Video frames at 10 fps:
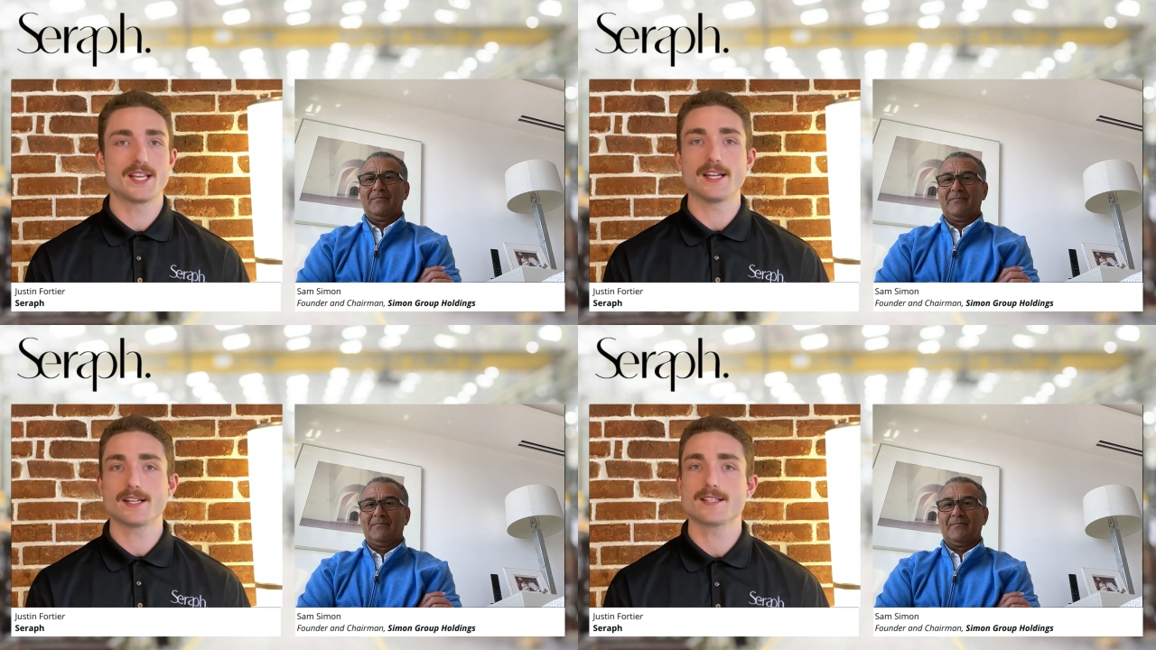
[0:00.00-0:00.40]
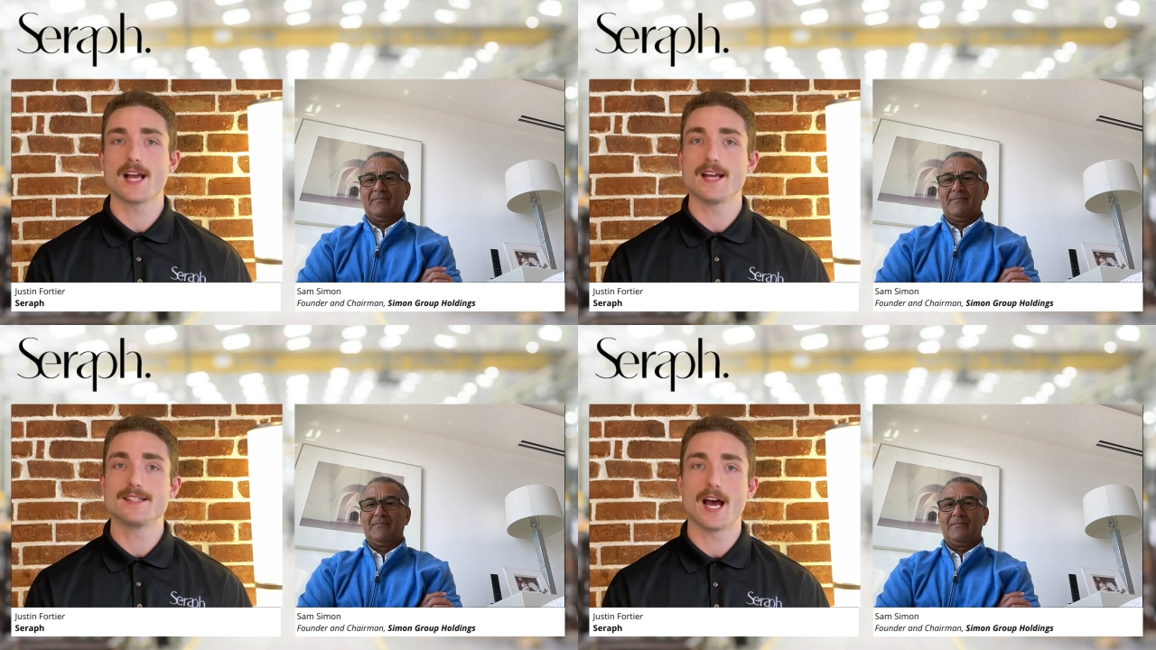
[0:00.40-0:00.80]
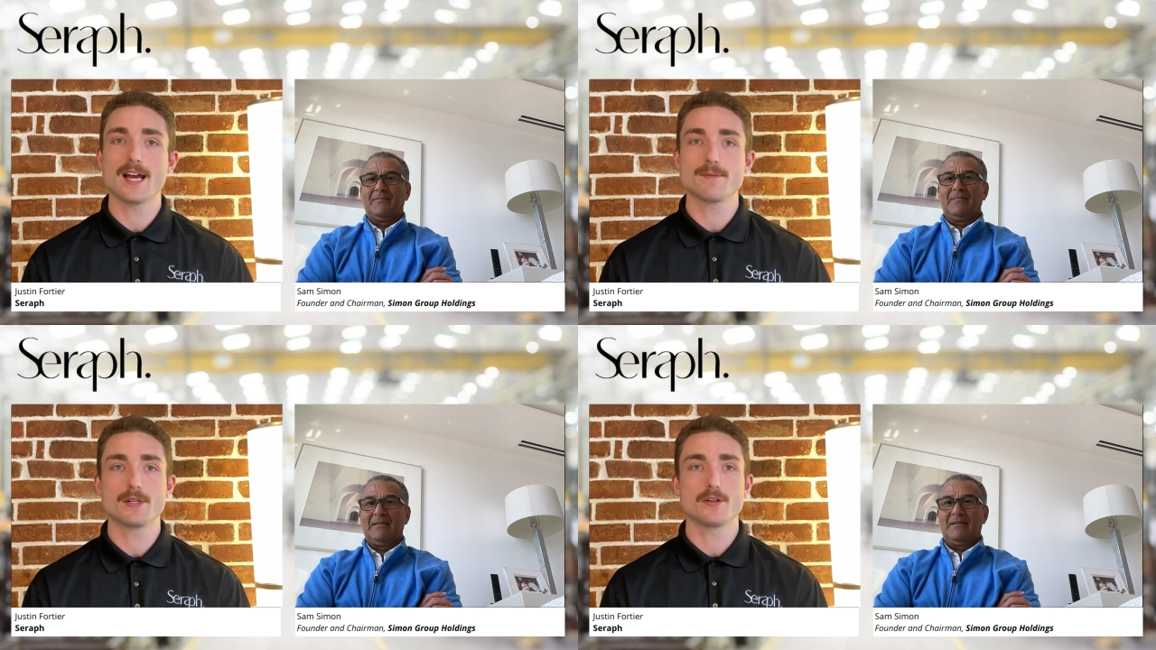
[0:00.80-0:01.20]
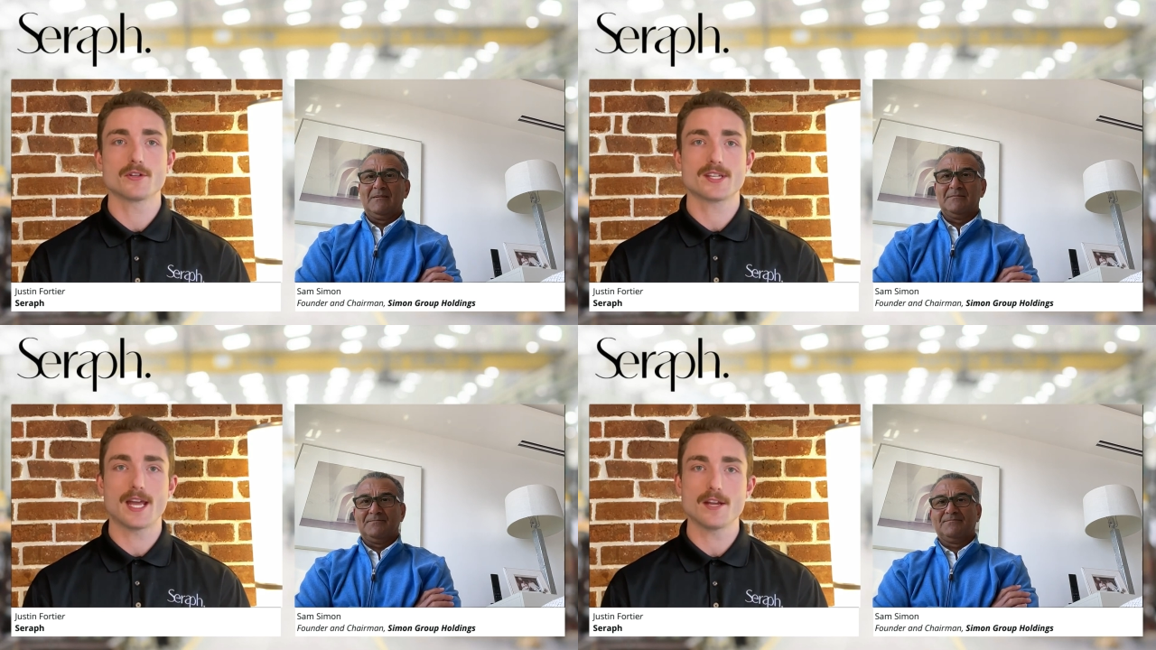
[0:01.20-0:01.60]
Speaker 1: setting aside time in your
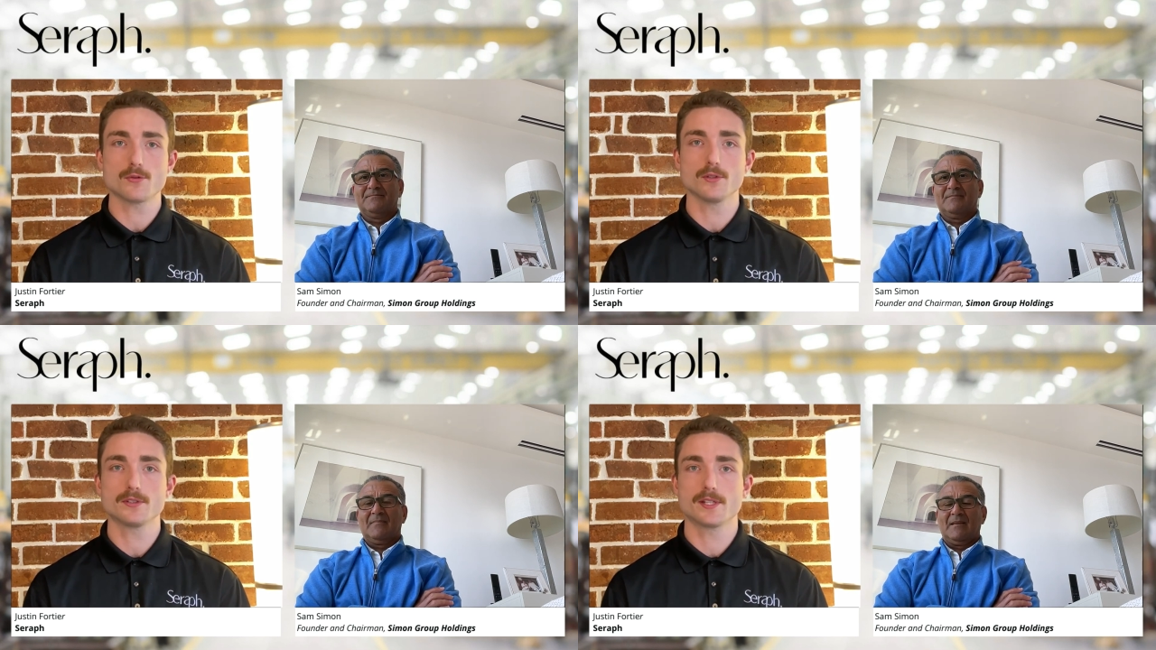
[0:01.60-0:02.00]
schedule